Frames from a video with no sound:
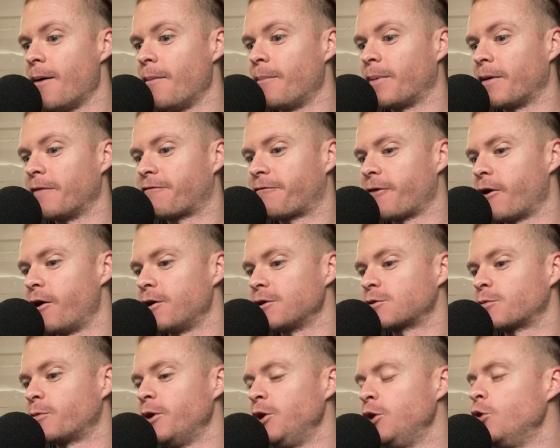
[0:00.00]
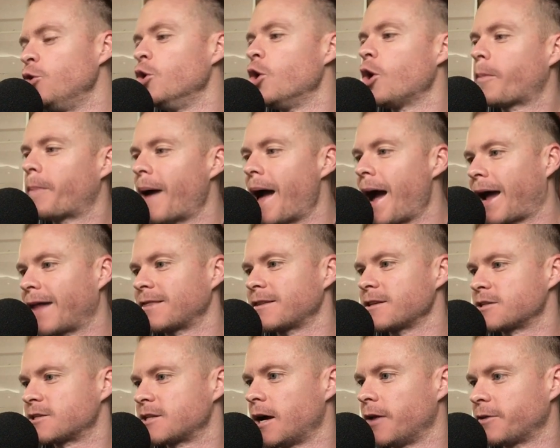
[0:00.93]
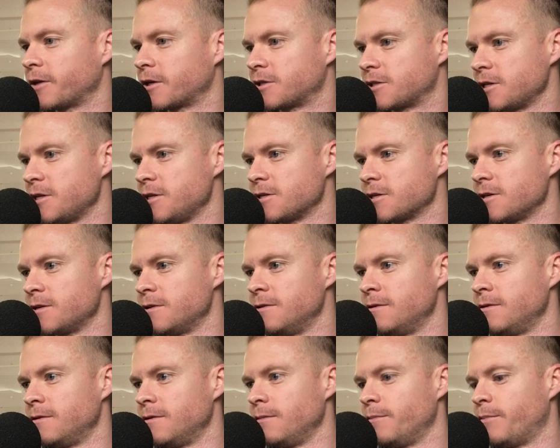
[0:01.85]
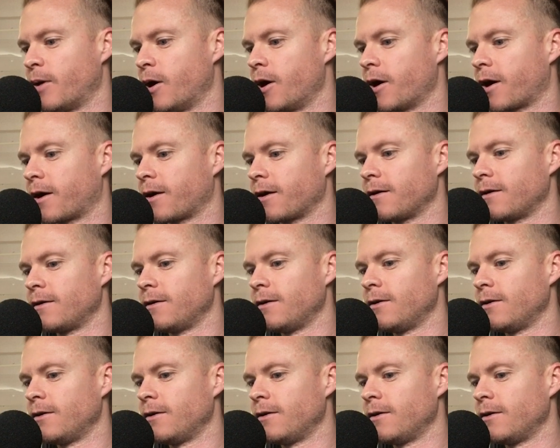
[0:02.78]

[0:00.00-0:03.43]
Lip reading: But first, when you look back at the Celtics season, Perk,